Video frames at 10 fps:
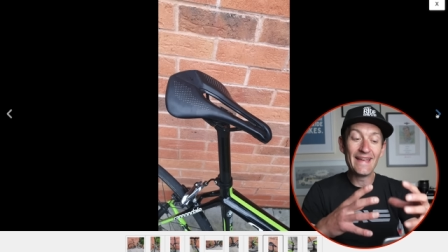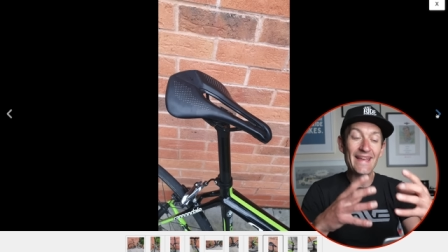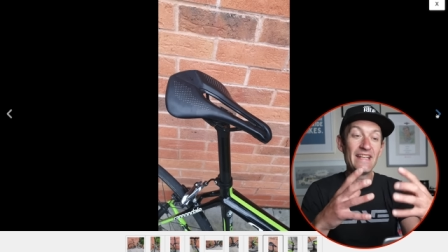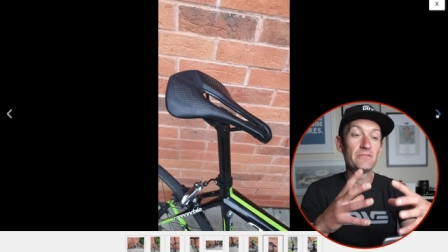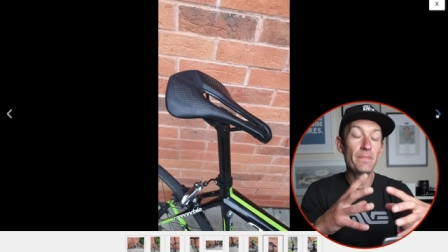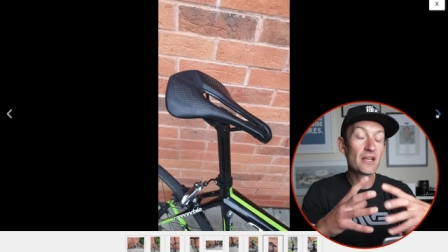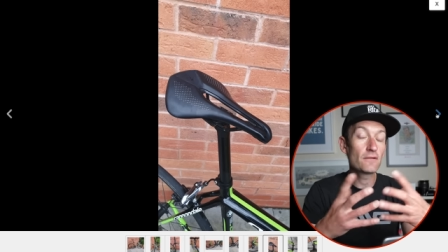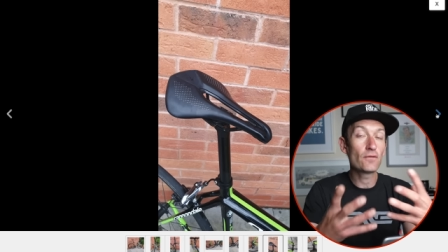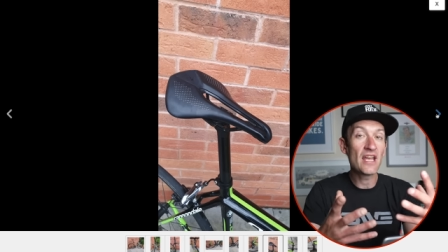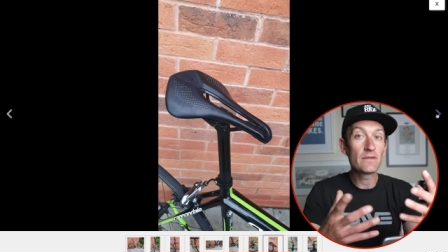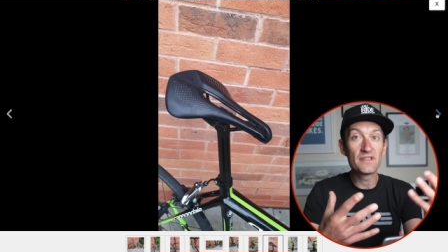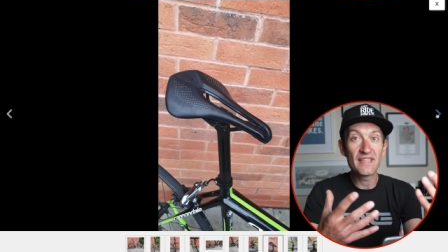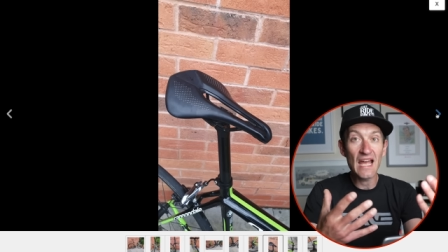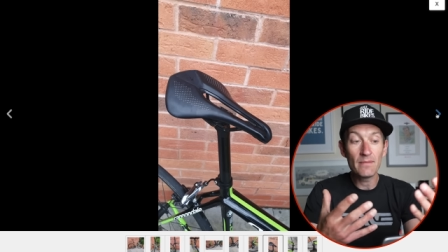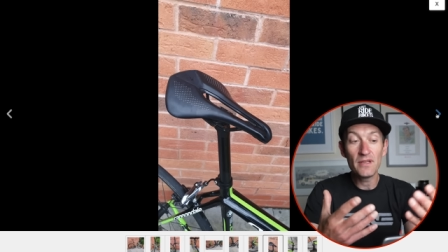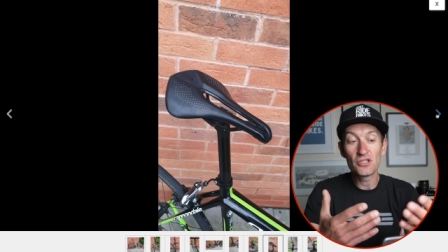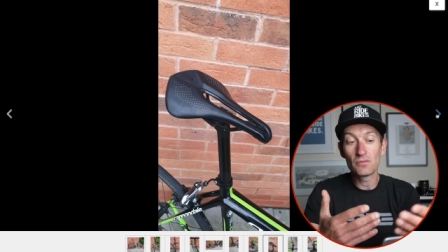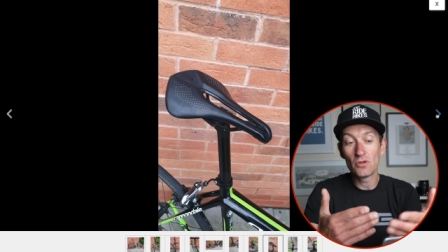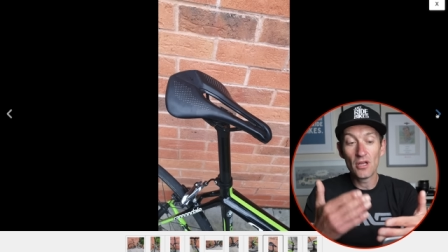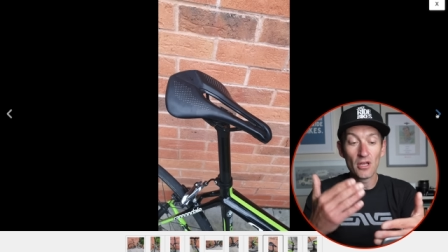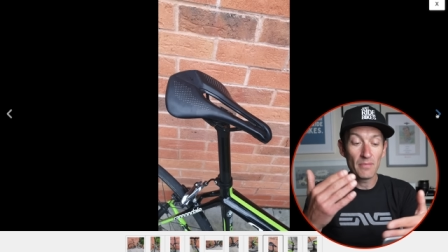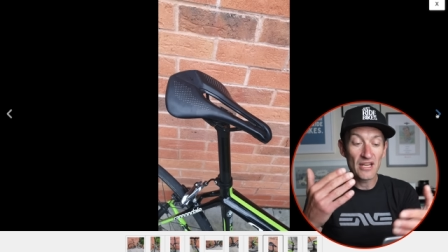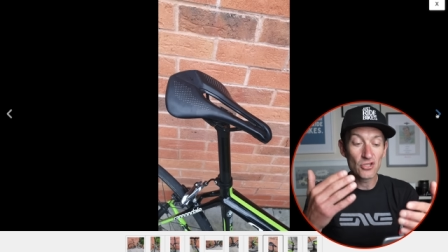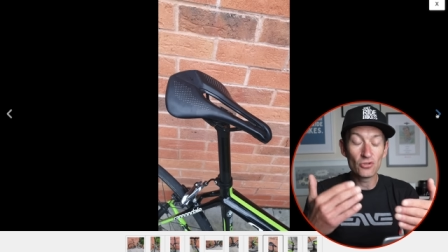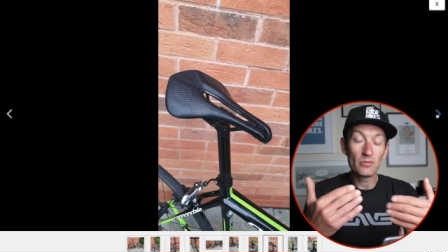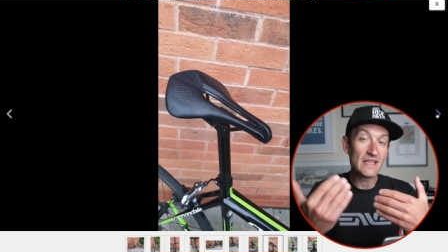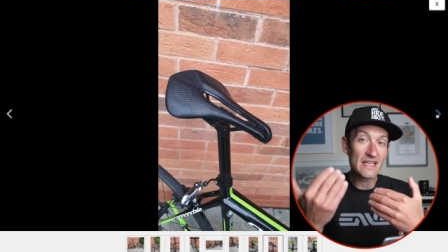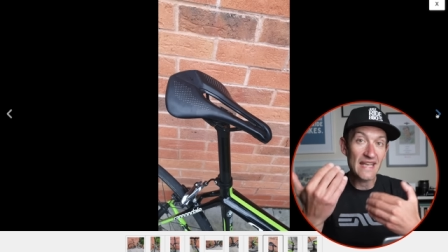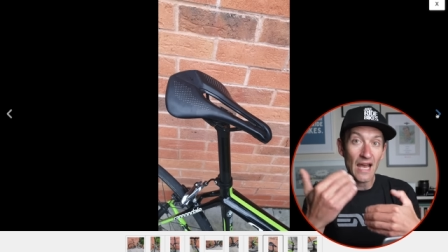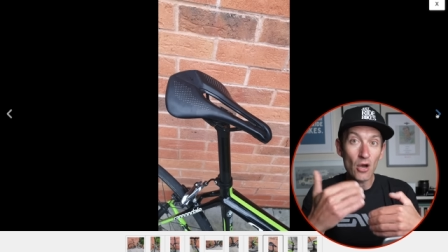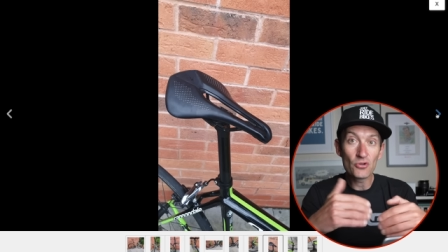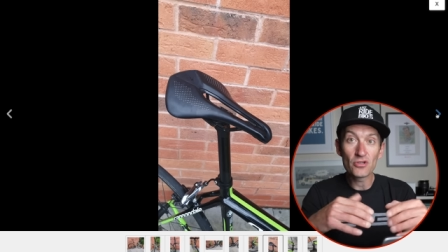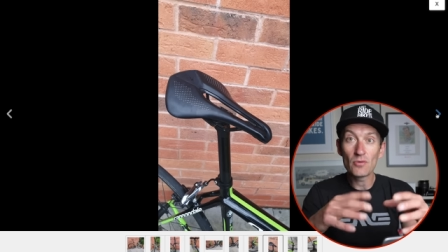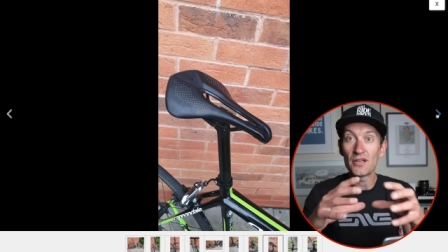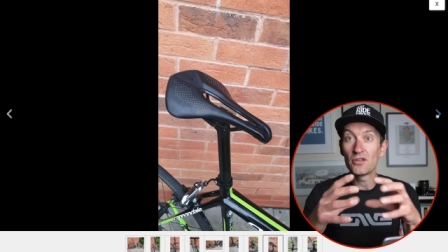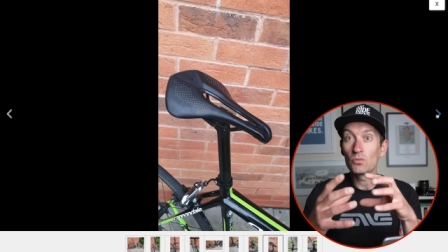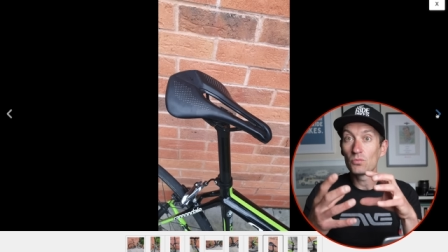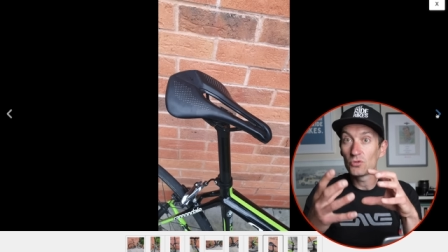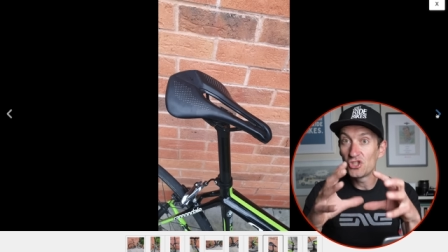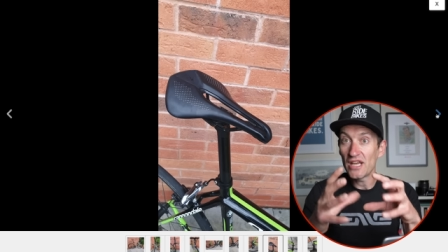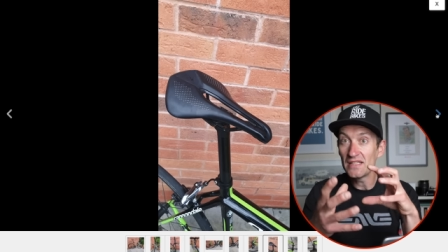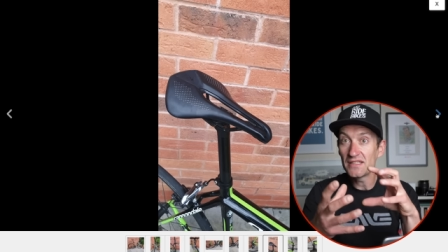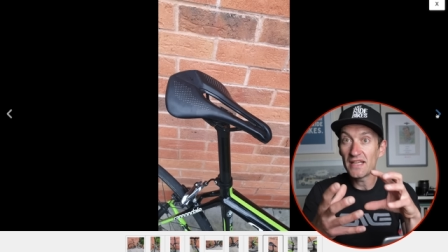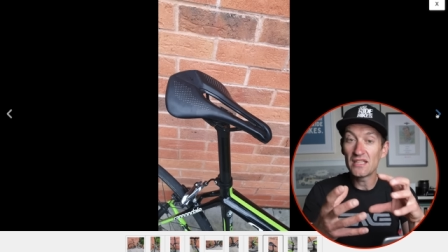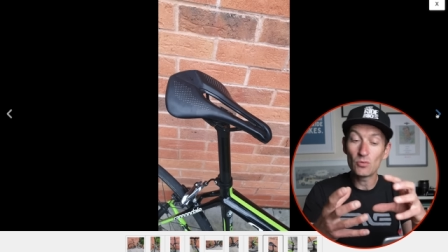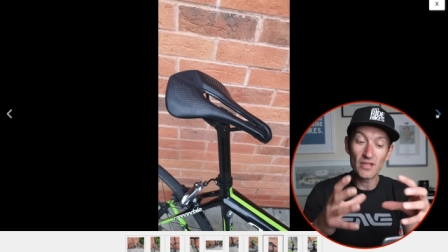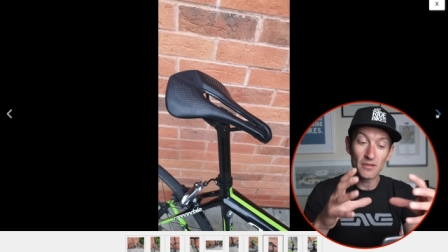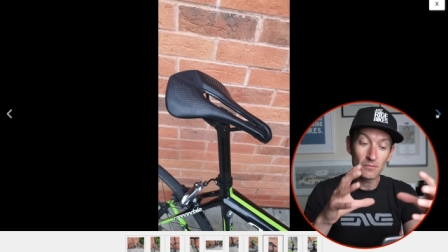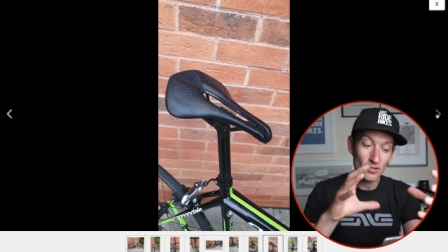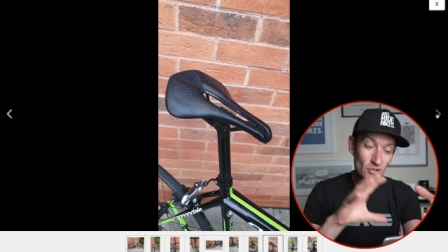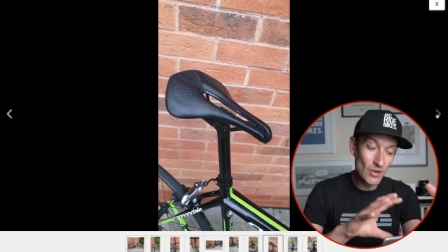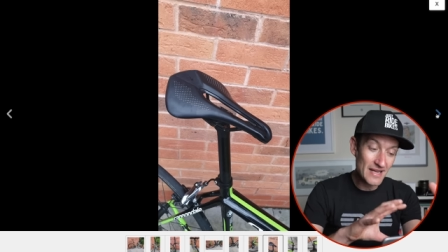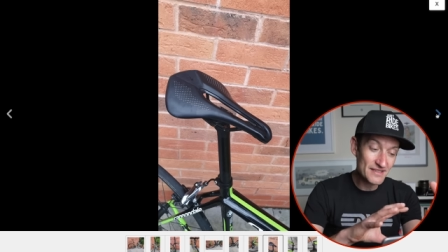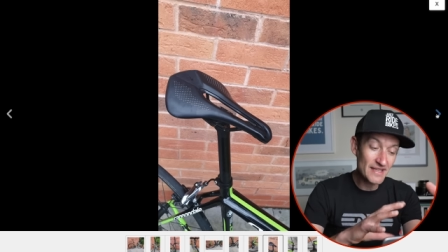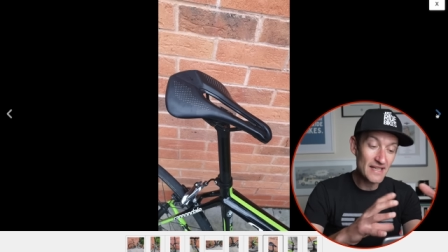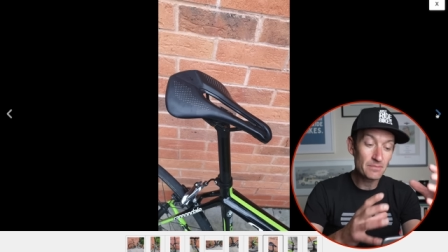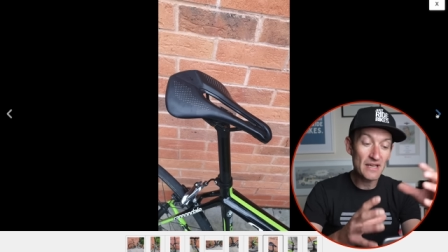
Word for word: inspect the frame for damage, make sure it's not being gouged around the chain stays where the crankset is,